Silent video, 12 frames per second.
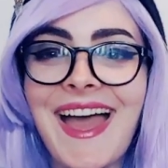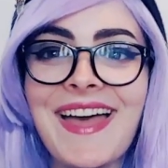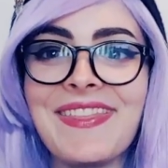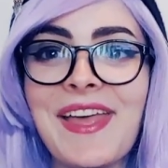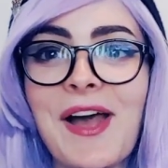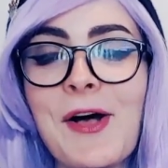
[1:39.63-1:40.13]

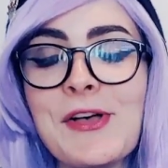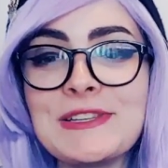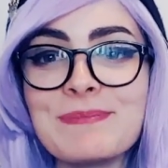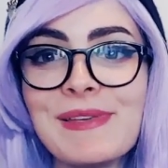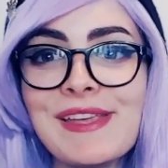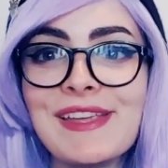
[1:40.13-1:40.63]
And they all
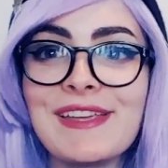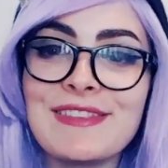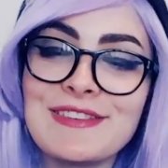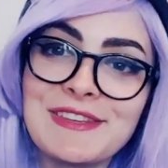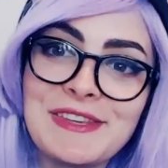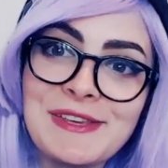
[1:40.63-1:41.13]
speak in
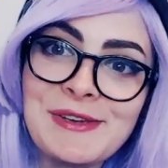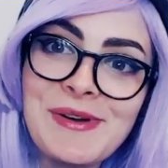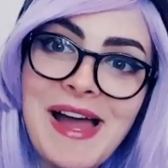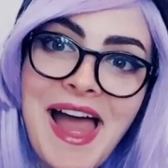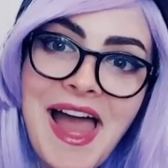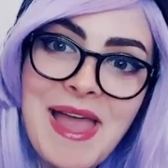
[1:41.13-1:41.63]
this
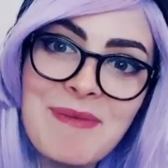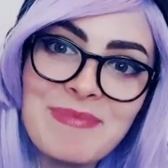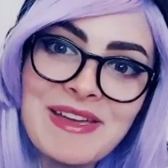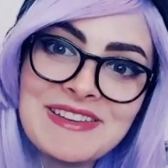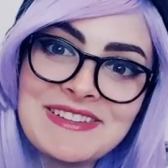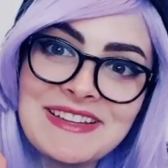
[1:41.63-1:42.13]
cute,
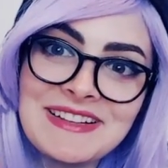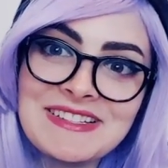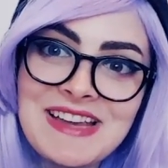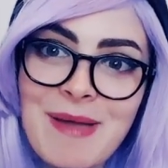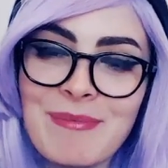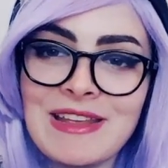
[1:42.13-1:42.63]
high-pitched little
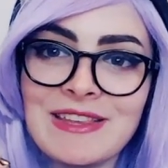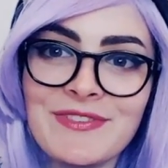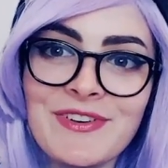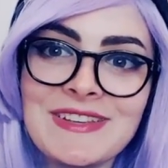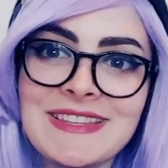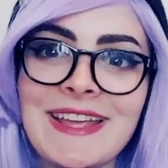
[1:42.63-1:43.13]
Japanese
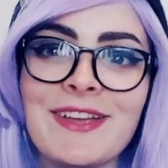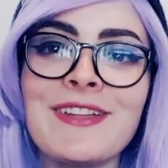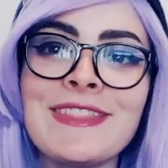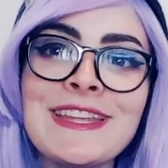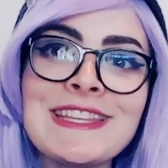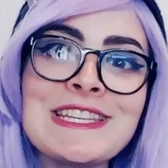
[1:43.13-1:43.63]
voice saying,
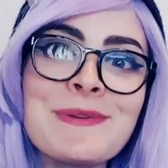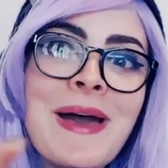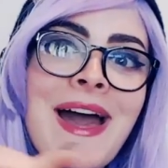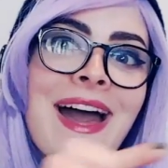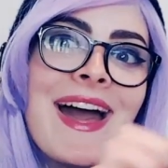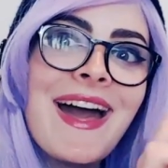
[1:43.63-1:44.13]

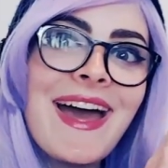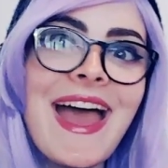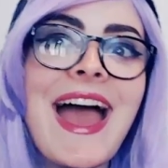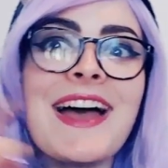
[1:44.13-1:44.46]
"Konnichiwa!"